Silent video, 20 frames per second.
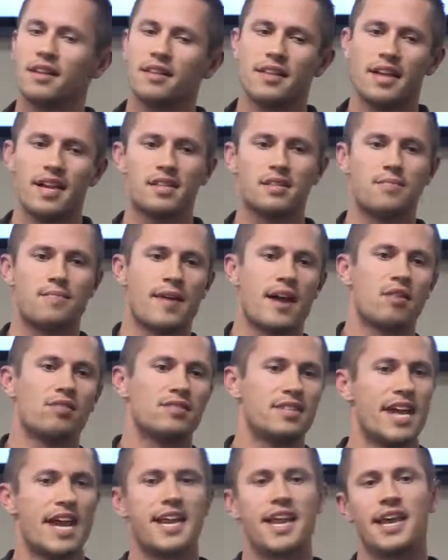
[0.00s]
that's about
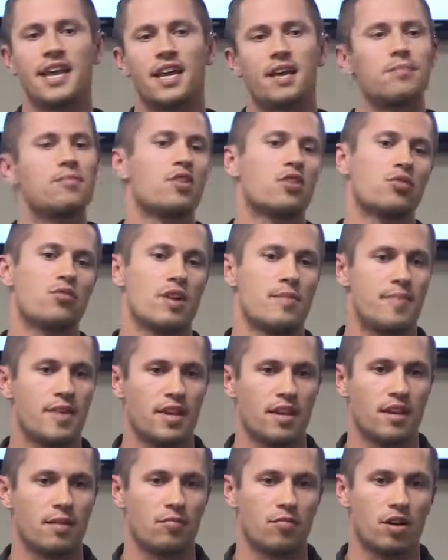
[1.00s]
10 a.m. to 3
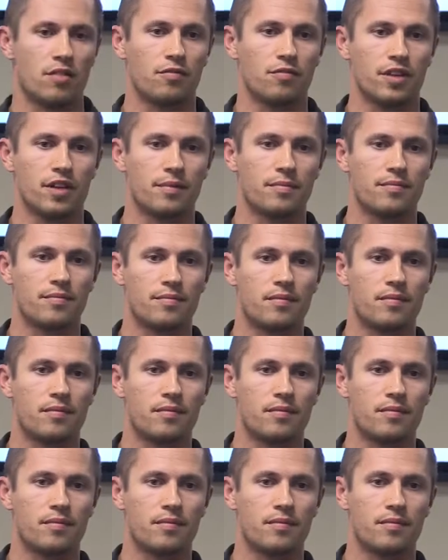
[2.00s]
p.m. roughly.